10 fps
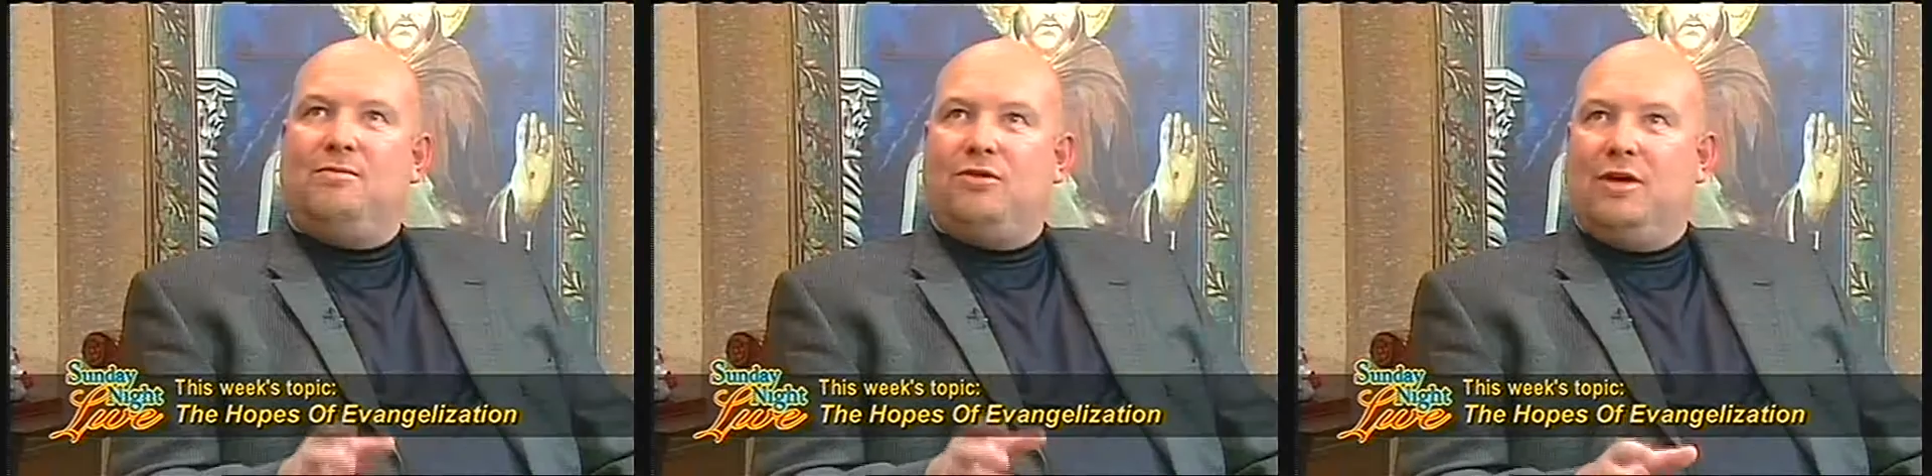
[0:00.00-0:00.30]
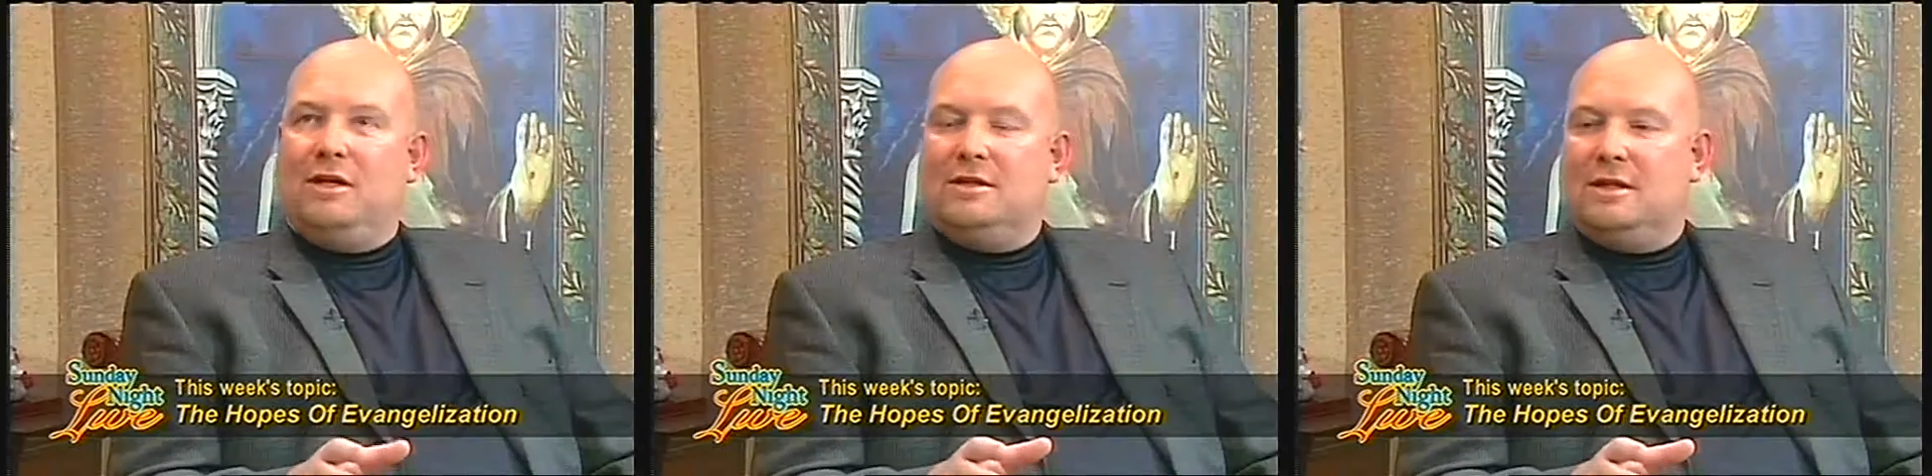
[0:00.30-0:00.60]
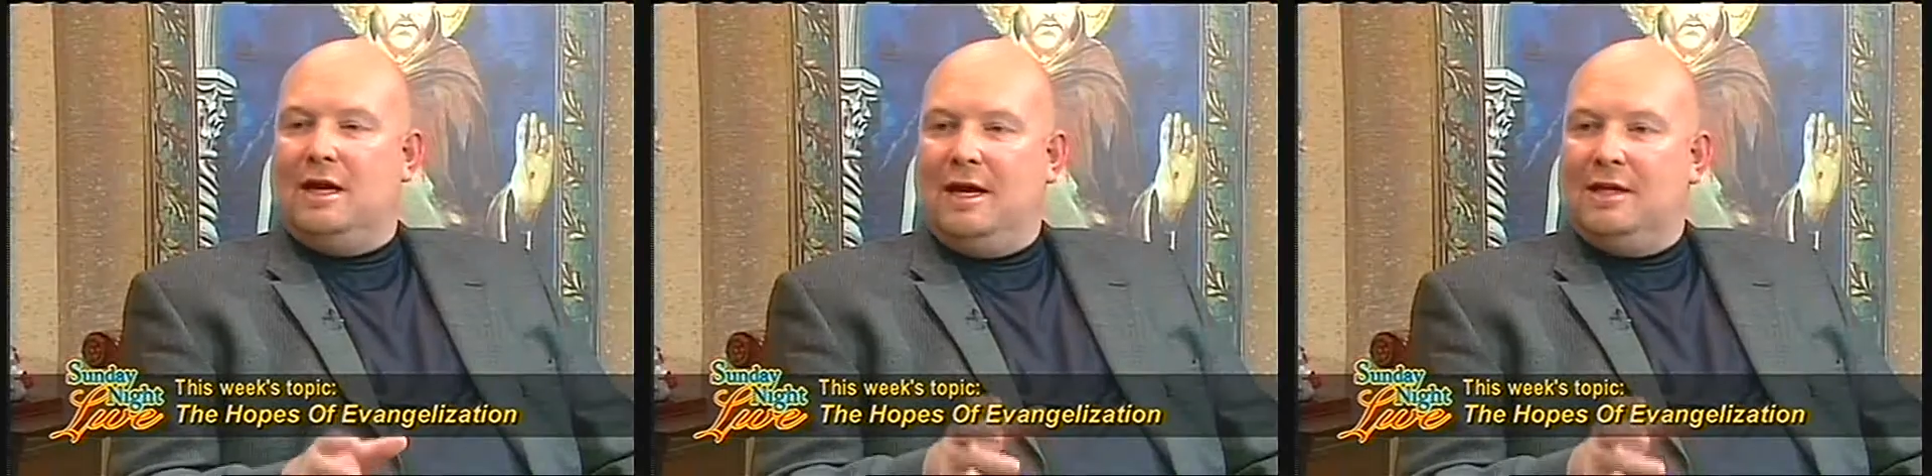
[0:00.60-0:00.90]
a
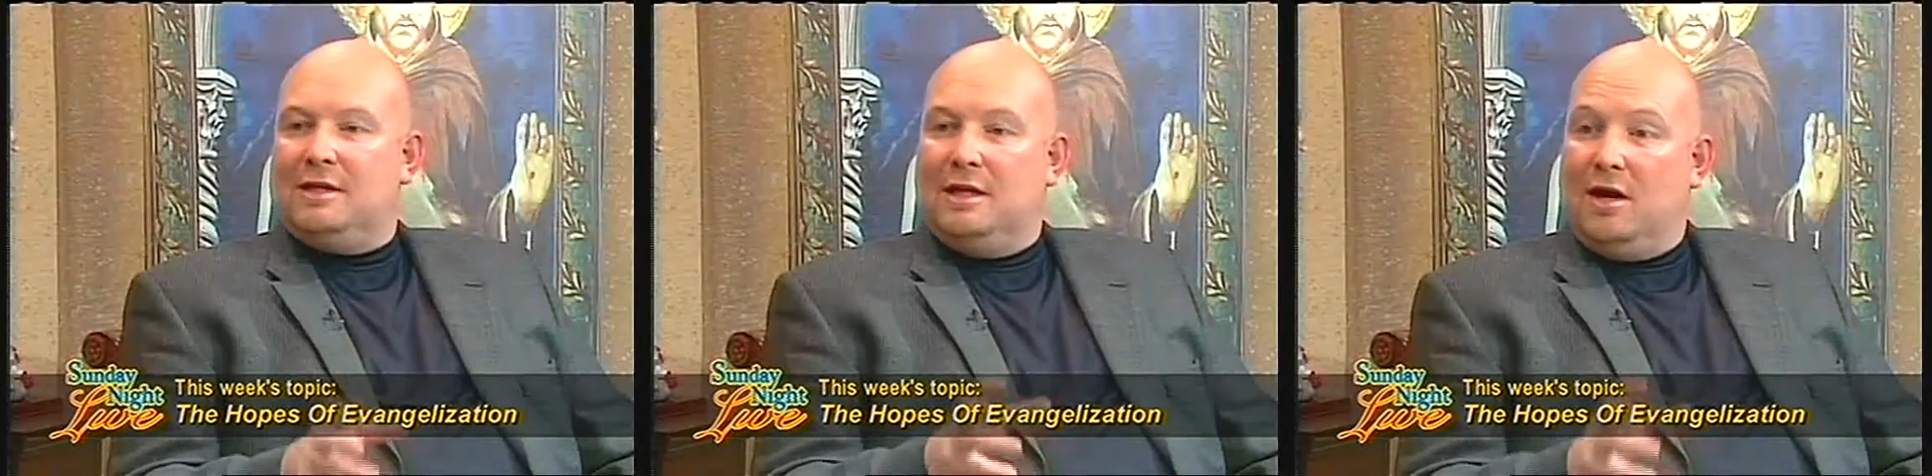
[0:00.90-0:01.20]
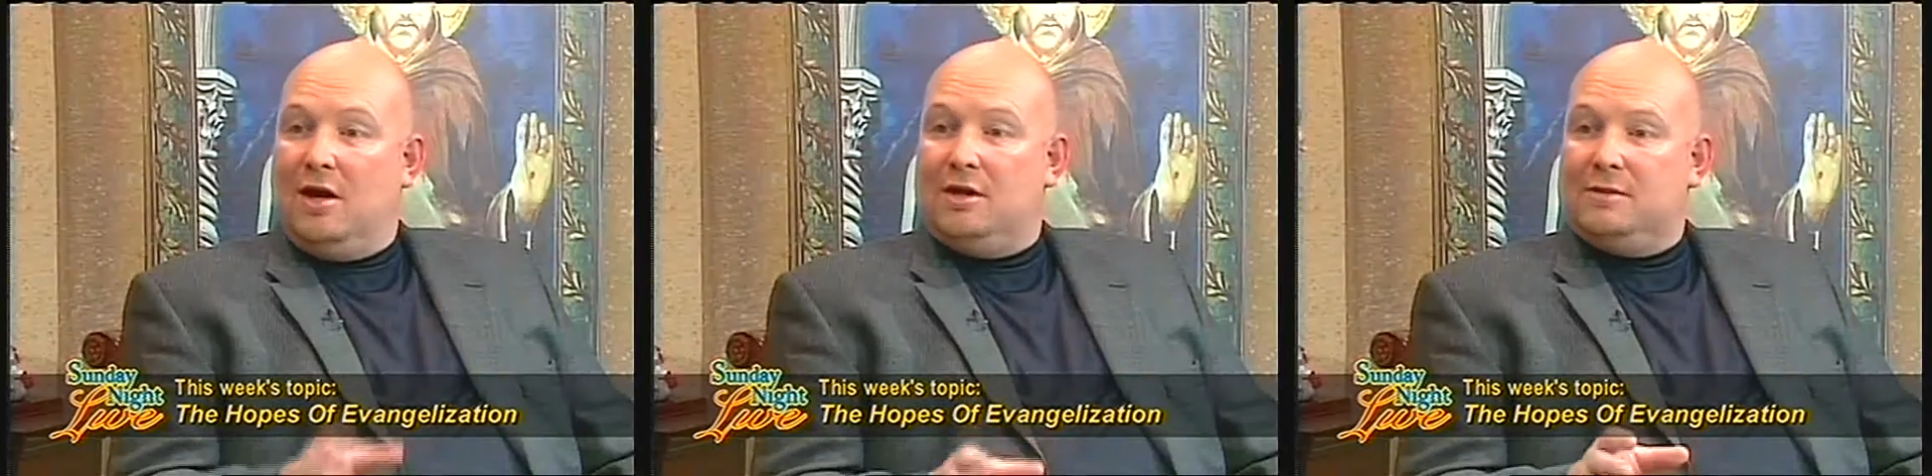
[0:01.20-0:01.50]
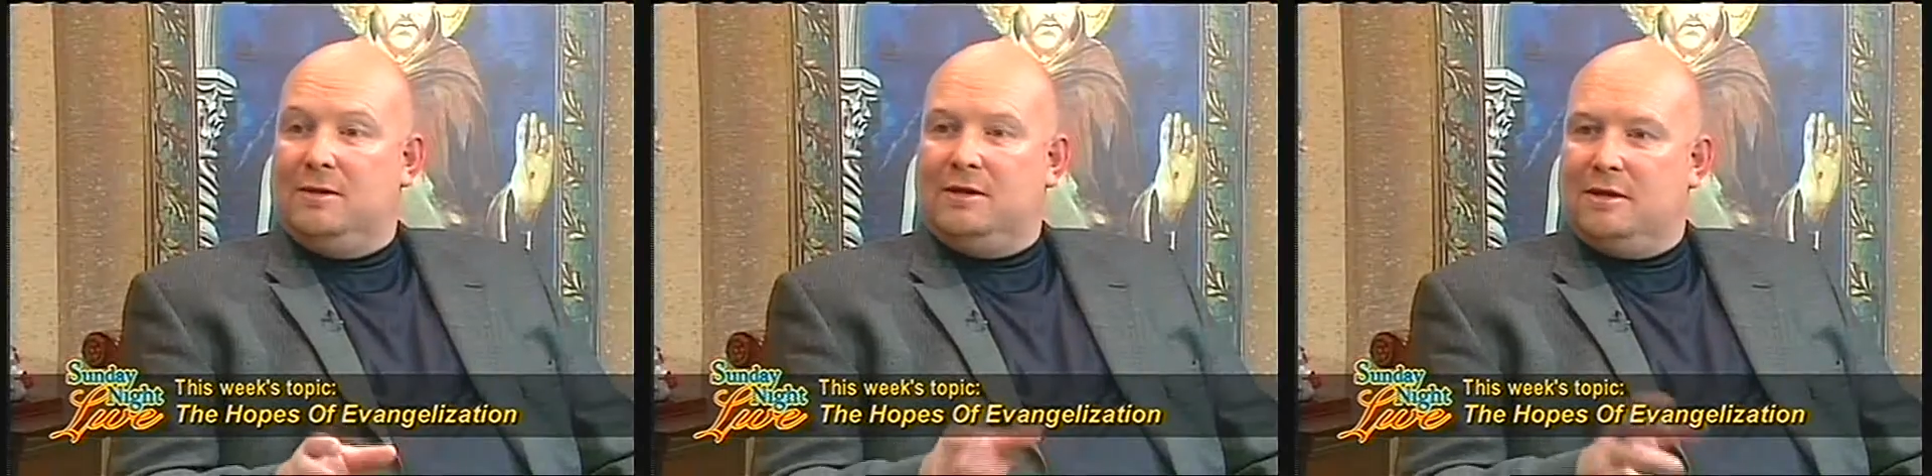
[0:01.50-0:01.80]
priest actually
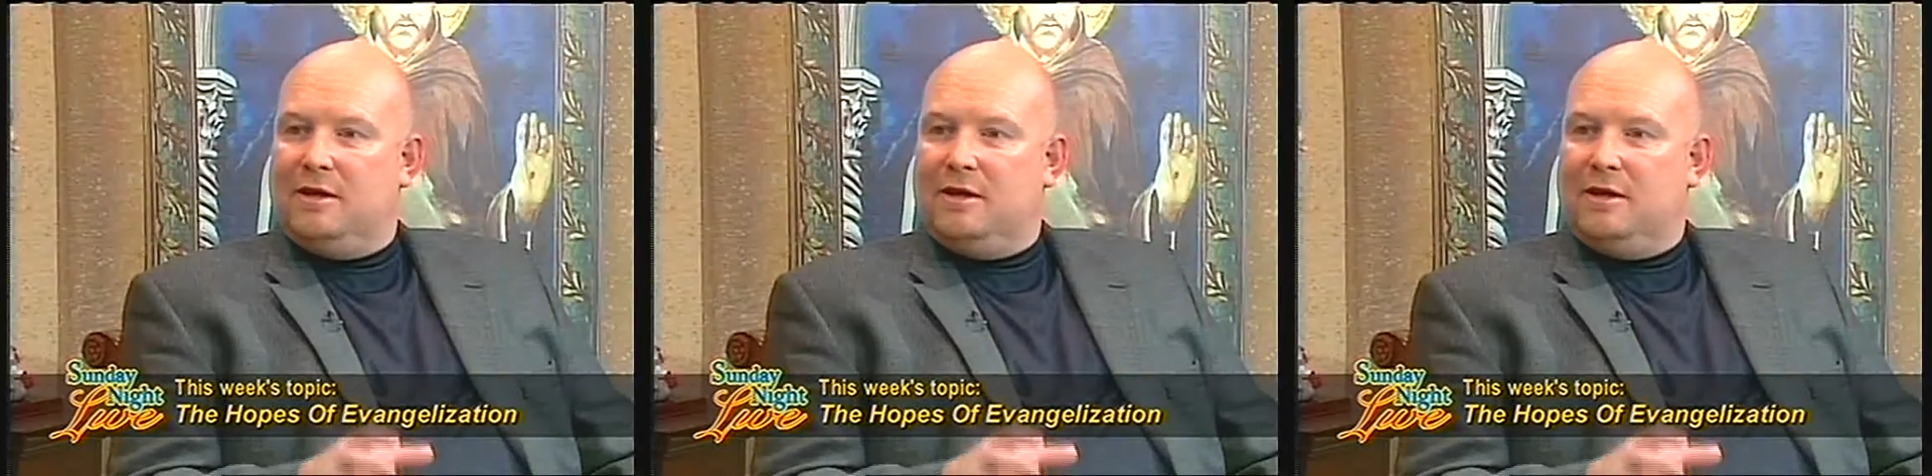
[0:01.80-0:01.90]
asked me to